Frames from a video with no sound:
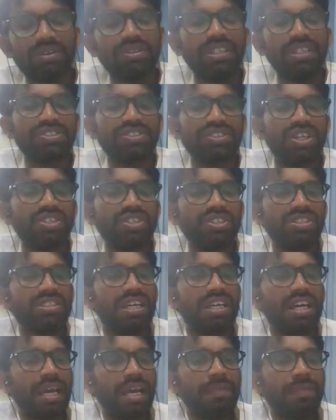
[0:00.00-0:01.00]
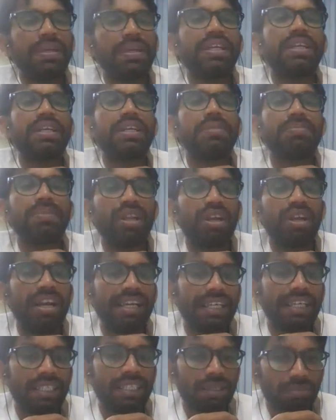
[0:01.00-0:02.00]
changes are happening in
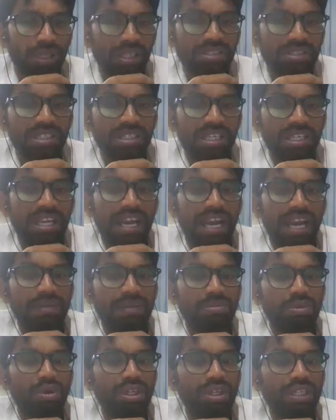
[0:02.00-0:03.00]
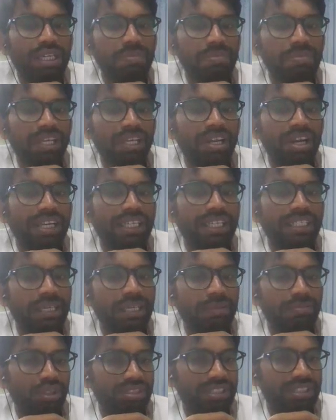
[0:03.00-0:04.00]
periodic tables, and modern periodic
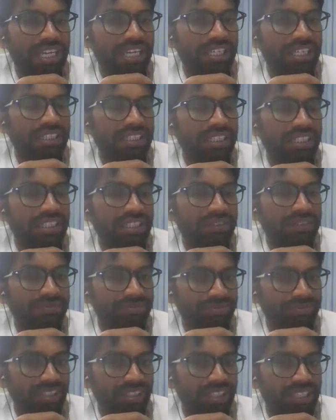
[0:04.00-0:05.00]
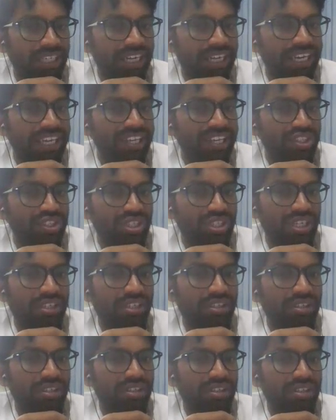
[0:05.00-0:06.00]
tables and gradation
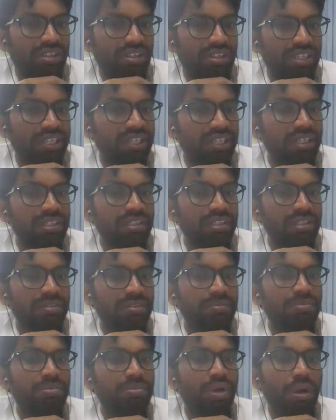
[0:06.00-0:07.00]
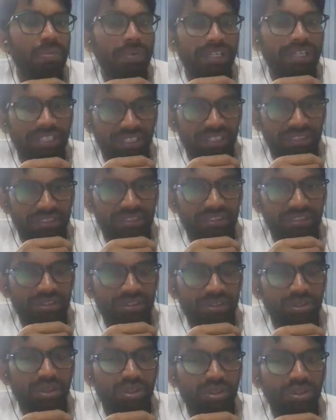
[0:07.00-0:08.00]
in properties.
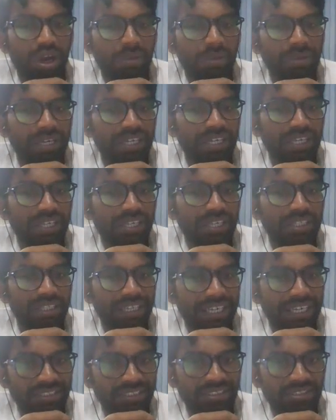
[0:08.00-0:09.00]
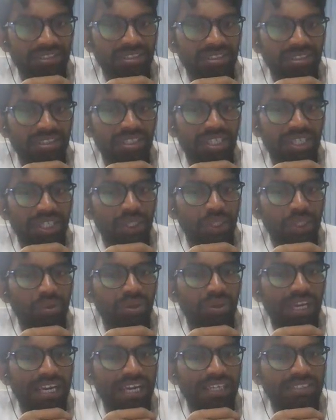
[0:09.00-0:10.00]
So Daubernet threads,
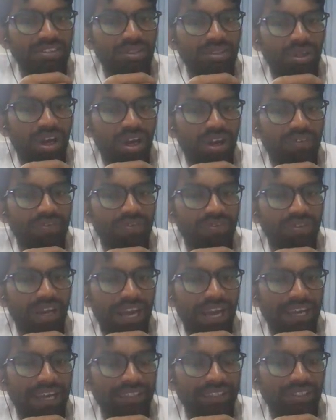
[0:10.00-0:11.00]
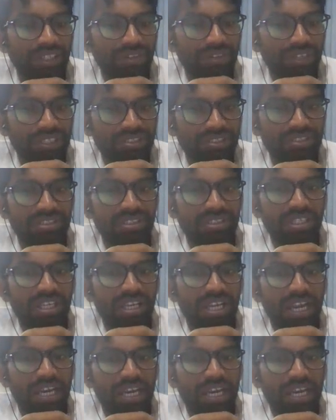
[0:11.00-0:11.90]
Newland's law of Octavius and